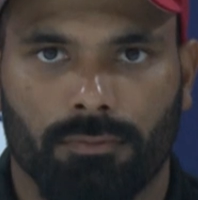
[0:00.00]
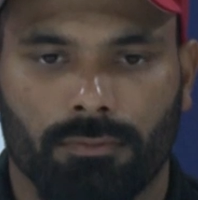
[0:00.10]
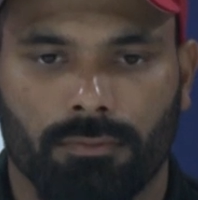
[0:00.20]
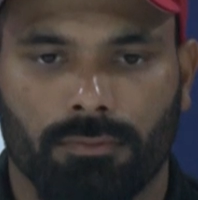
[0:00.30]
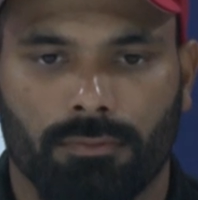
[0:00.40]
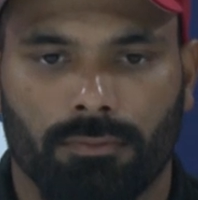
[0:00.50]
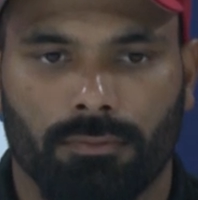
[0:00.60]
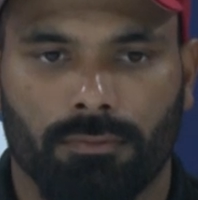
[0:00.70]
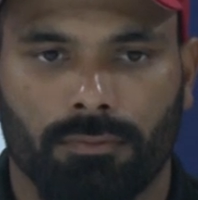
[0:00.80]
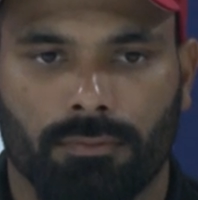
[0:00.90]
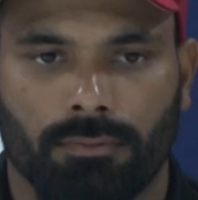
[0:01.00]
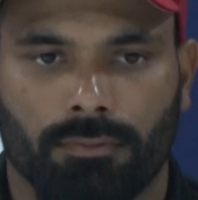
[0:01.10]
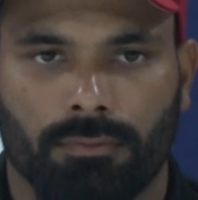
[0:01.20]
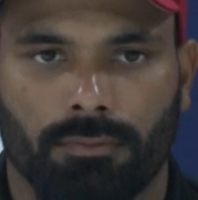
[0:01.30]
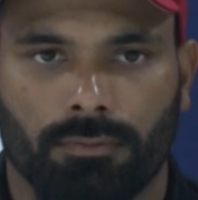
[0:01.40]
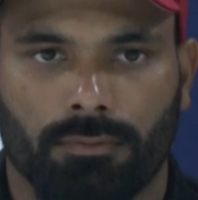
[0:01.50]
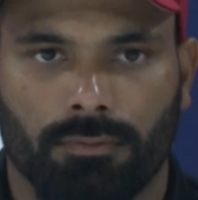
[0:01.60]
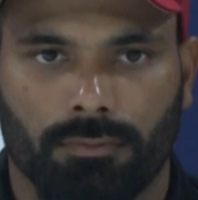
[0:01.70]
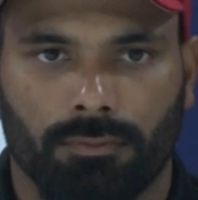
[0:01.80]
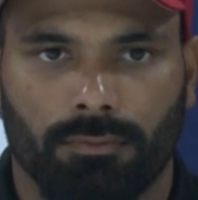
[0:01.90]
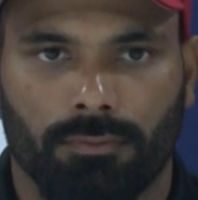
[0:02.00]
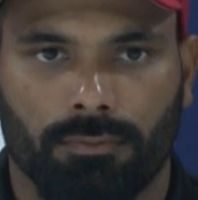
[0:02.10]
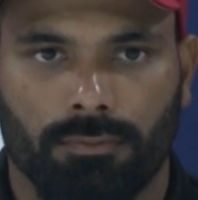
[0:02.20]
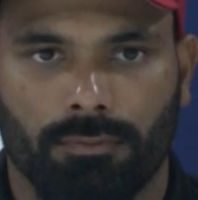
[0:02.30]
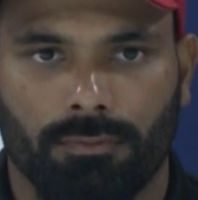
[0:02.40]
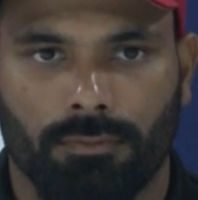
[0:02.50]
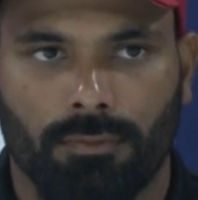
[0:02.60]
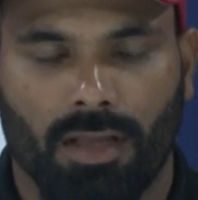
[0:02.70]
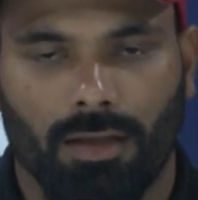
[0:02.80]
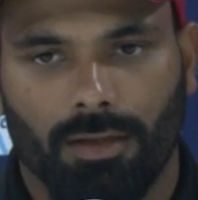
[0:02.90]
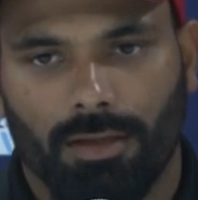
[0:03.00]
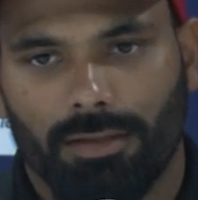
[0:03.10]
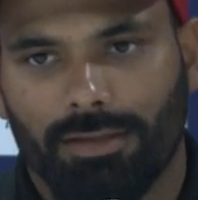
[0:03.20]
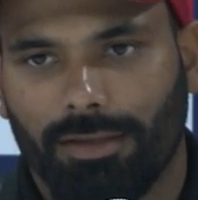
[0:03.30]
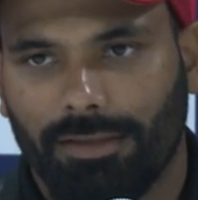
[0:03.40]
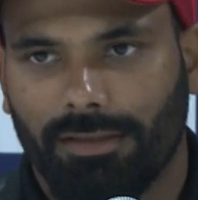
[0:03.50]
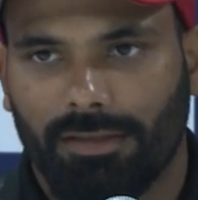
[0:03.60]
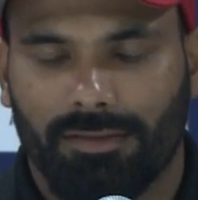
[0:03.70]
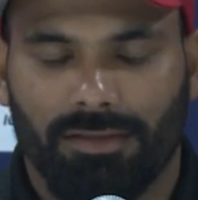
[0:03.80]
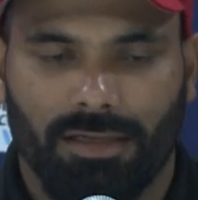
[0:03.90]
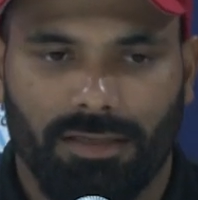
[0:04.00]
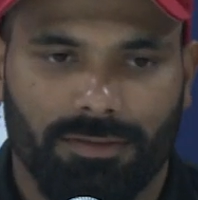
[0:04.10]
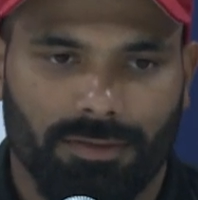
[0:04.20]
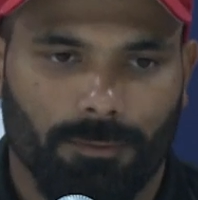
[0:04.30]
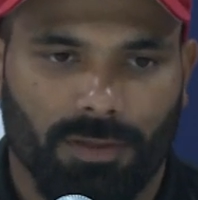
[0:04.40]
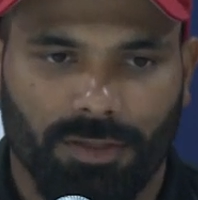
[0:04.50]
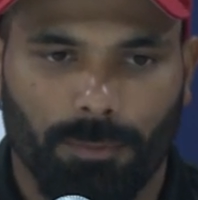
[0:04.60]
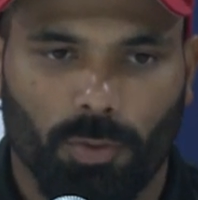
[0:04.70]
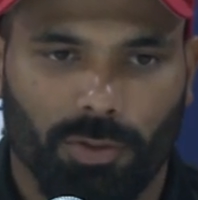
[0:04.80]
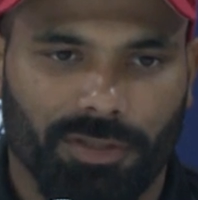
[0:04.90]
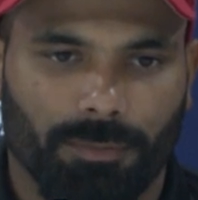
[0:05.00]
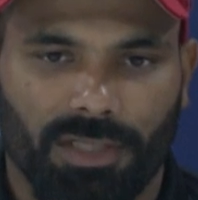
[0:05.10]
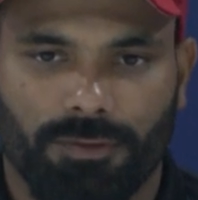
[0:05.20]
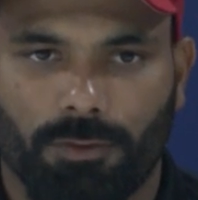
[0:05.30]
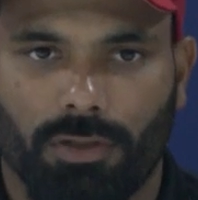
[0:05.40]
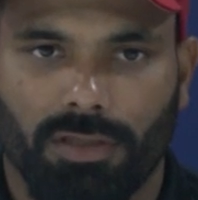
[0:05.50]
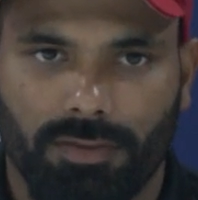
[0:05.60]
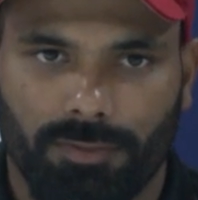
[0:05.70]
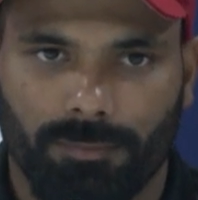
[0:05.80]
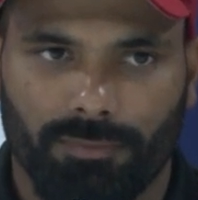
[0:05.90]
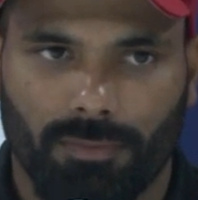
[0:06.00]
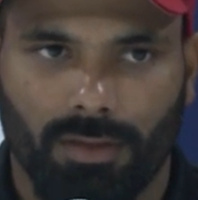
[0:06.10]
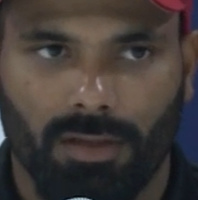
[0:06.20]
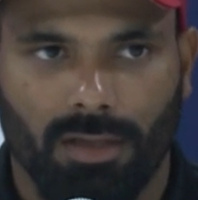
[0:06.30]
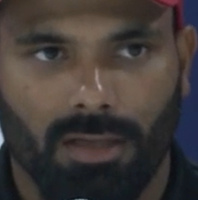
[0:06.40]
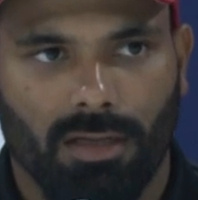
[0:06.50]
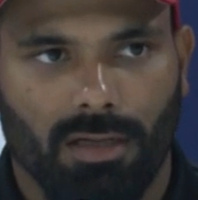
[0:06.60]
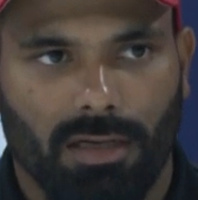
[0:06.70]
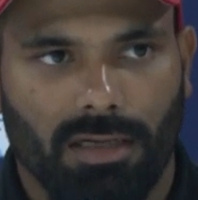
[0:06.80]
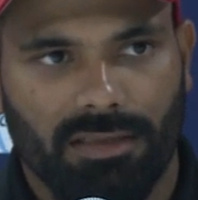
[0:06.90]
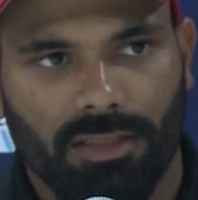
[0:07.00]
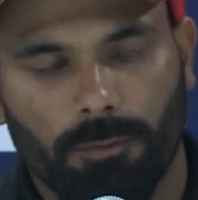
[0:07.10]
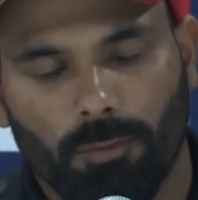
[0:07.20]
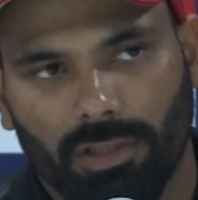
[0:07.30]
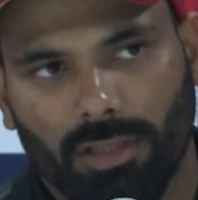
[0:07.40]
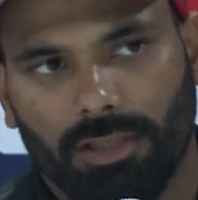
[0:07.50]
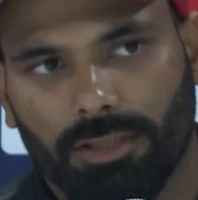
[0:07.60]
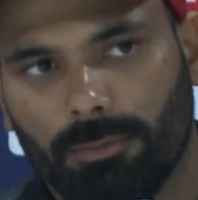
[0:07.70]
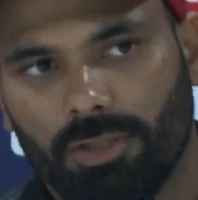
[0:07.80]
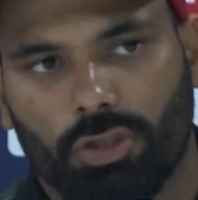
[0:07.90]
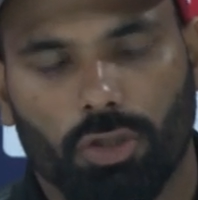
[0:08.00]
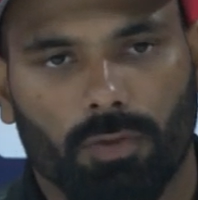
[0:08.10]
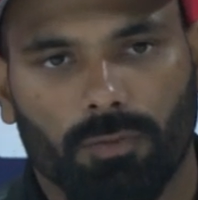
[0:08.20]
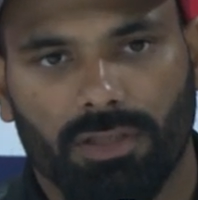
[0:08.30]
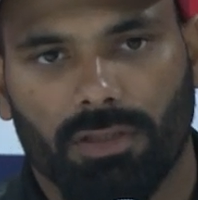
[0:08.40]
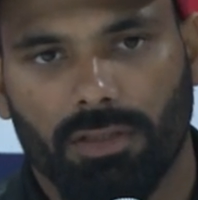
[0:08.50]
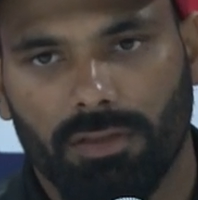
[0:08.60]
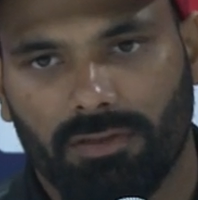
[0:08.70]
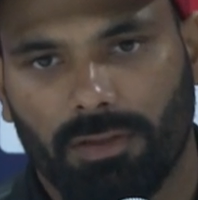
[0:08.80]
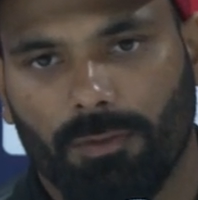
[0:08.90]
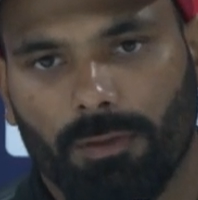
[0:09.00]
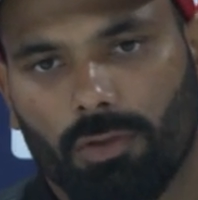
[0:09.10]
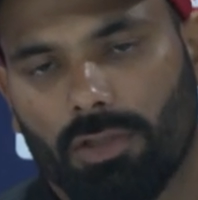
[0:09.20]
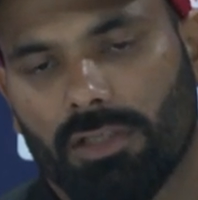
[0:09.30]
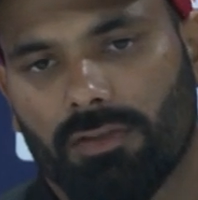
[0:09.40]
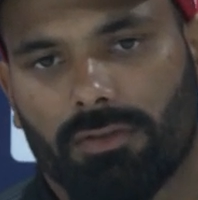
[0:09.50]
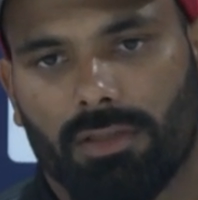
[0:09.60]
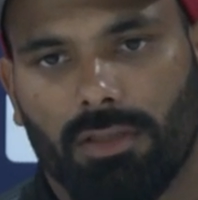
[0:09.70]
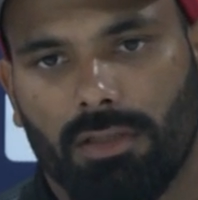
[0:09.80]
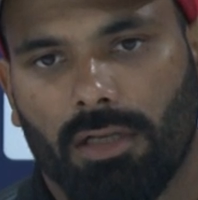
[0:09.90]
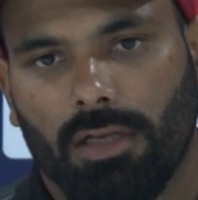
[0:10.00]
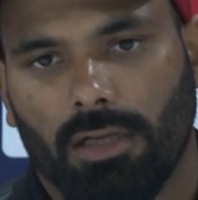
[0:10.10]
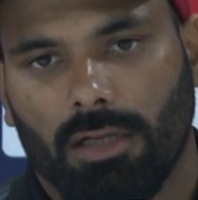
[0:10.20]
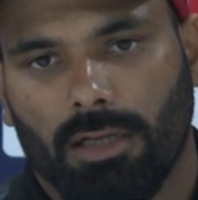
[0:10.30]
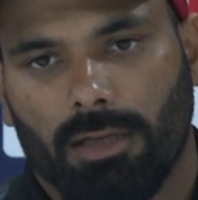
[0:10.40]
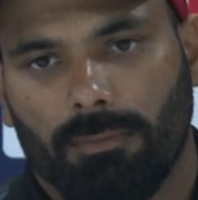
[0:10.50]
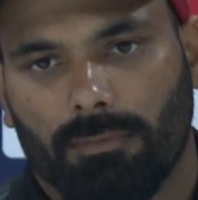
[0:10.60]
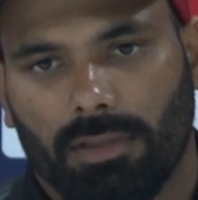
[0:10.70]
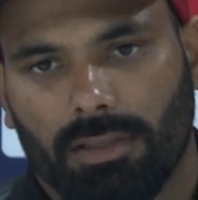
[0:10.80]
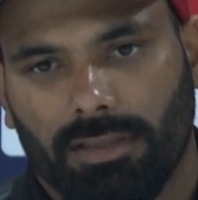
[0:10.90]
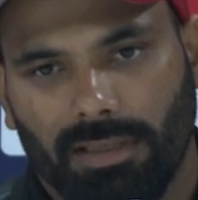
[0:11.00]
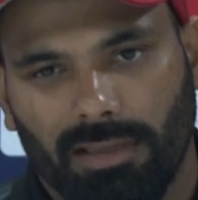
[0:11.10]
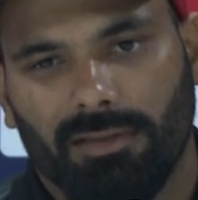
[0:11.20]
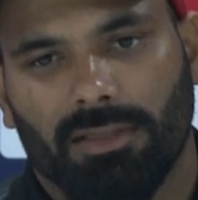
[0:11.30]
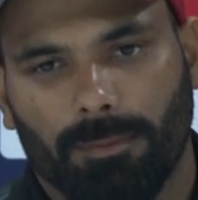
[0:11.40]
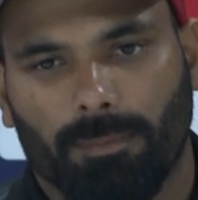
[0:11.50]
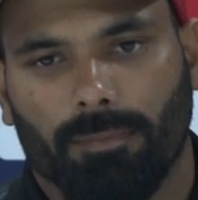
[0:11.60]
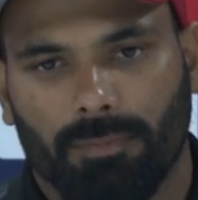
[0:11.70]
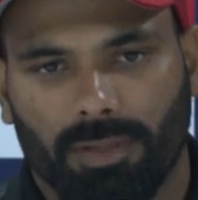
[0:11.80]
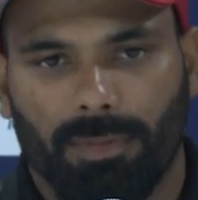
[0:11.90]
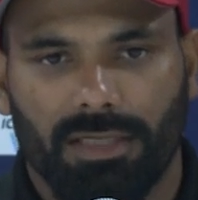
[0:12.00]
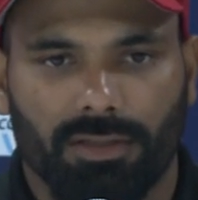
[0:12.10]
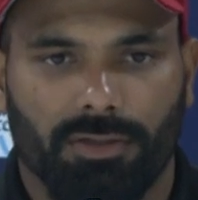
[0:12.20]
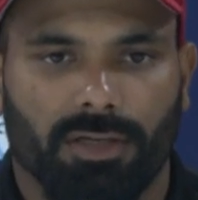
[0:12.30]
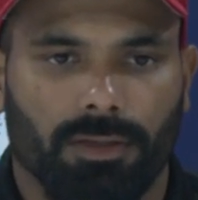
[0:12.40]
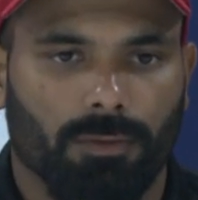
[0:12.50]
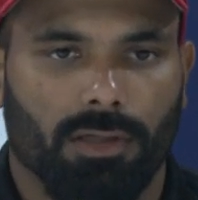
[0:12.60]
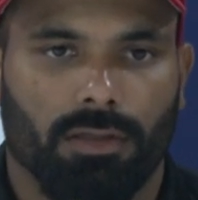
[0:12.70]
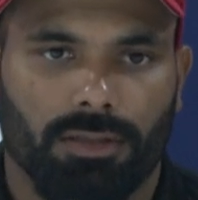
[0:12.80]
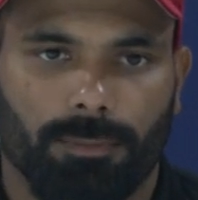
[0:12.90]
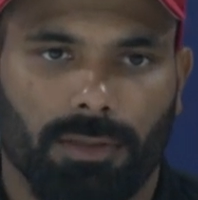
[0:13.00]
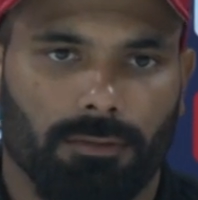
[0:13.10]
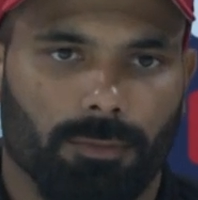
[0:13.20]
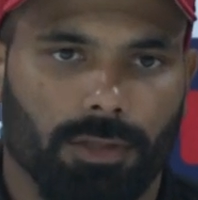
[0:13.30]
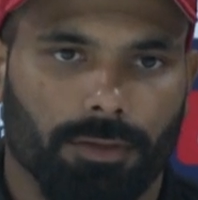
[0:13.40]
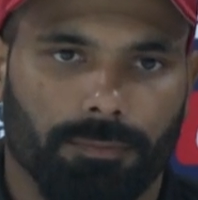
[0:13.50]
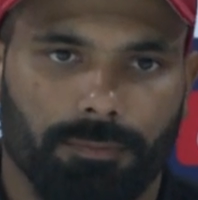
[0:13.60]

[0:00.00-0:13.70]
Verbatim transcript: Rival with us, uh, tough match today, captain. Yeah, it is. Yeah, it's a very important match for us. I think we are a little bit short with the runs, the way we get a start. But yeah, they they batted really well in a power play.